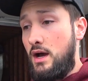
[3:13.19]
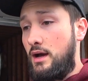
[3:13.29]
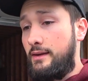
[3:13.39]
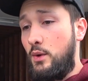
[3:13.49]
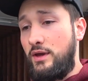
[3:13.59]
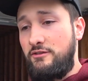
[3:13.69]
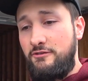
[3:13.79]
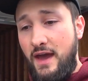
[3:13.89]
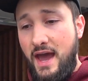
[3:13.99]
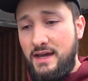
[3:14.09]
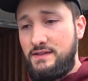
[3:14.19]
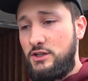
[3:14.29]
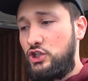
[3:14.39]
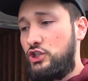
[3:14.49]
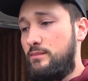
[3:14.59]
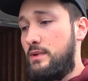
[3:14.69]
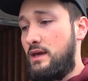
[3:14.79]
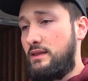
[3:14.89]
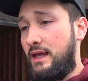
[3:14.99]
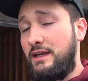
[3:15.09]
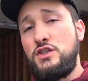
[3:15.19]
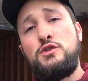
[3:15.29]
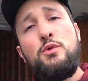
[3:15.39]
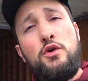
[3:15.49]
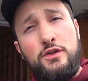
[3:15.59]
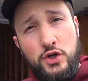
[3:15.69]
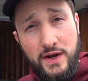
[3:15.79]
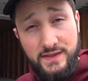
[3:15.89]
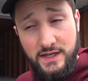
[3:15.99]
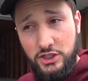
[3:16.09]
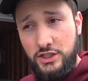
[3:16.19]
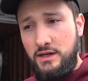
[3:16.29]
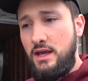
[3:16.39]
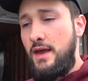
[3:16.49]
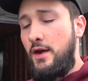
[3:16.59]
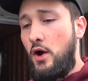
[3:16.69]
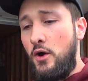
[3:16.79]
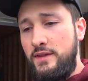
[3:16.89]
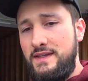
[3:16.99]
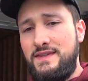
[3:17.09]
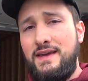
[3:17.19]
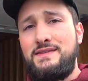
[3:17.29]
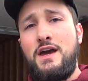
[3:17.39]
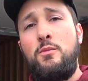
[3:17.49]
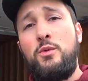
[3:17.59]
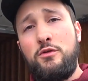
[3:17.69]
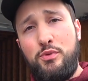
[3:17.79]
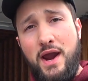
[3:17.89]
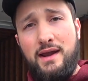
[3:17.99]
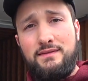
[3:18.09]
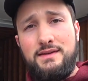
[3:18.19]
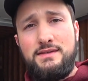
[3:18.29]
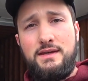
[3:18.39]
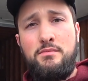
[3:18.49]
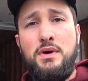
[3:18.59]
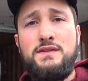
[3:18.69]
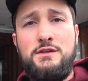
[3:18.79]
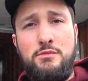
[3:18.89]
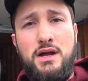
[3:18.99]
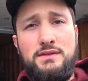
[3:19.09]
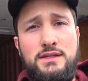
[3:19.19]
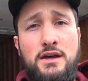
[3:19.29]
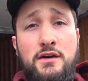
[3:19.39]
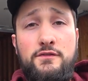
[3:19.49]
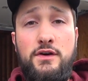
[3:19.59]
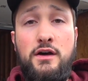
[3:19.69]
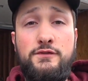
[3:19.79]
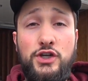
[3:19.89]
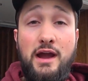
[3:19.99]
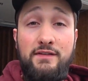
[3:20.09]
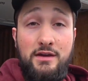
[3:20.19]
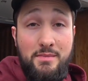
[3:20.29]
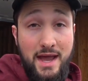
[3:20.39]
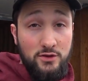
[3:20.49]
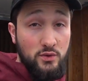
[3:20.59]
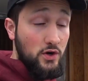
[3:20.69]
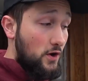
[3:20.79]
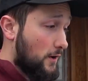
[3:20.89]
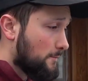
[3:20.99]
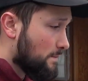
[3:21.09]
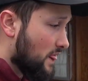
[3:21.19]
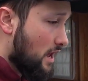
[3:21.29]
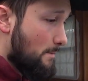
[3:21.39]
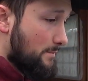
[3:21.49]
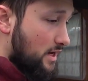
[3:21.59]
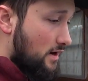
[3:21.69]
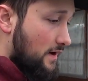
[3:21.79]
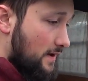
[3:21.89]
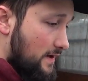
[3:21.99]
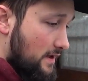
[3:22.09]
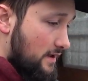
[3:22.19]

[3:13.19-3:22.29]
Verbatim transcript: uh, going fast, sh like a smooth transition. All these things come with practice and months and months of, of driving a manual car. But uh,